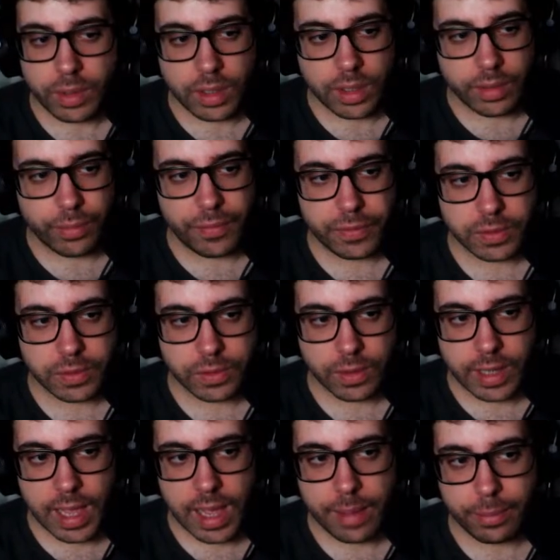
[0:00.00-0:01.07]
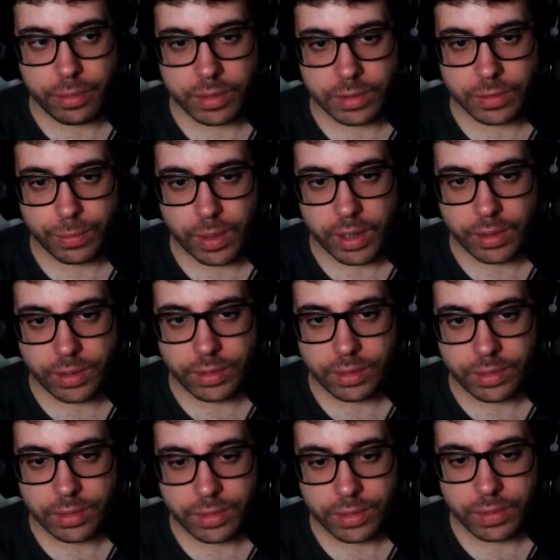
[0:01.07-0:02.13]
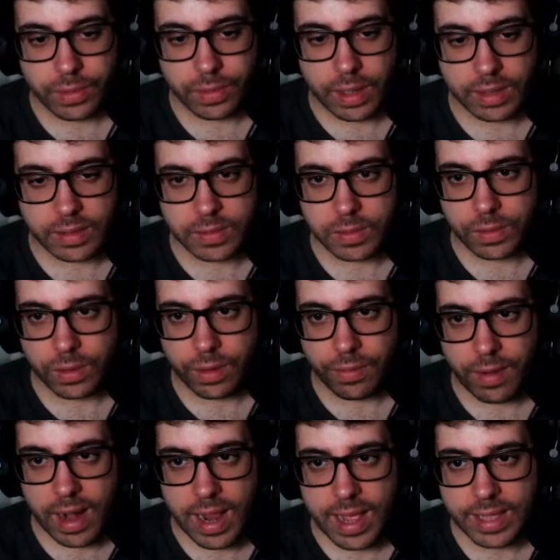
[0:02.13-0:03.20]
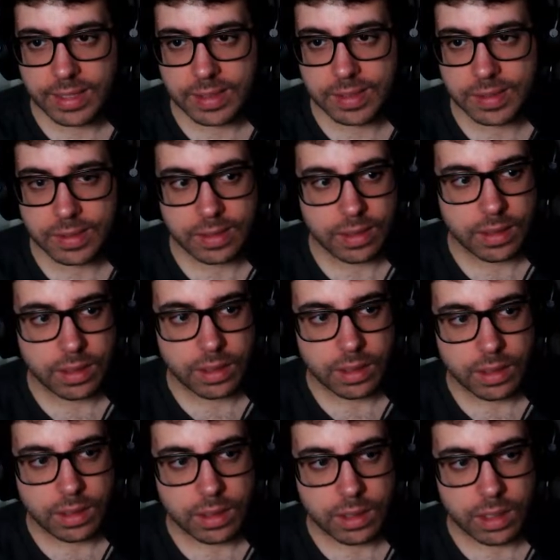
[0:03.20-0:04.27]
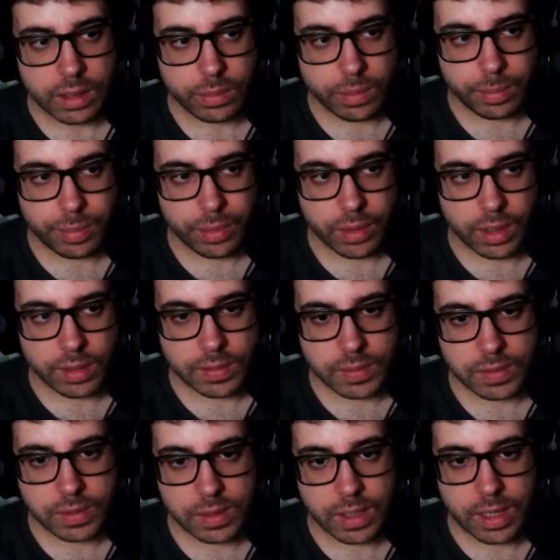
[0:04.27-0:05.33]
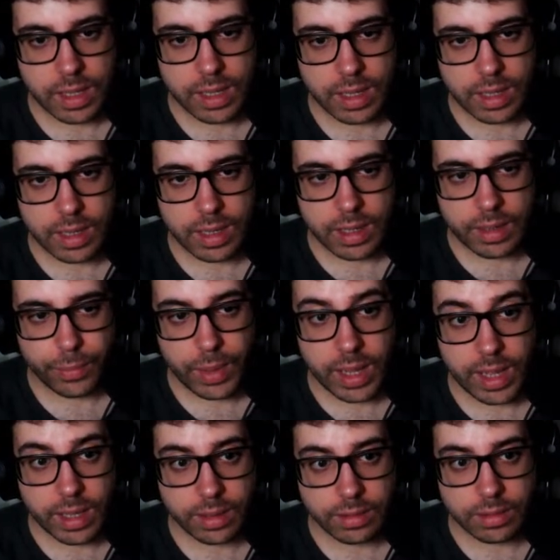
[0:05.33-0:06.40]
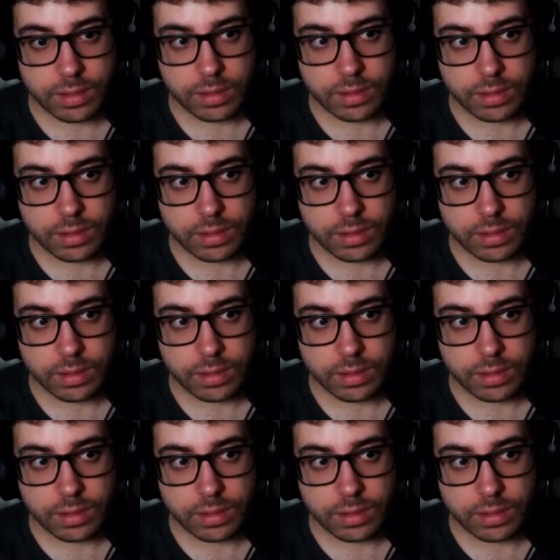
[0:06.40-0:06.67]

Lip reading: Yeah, we need a reference to the camera as well. So that's alright. We put it, wait.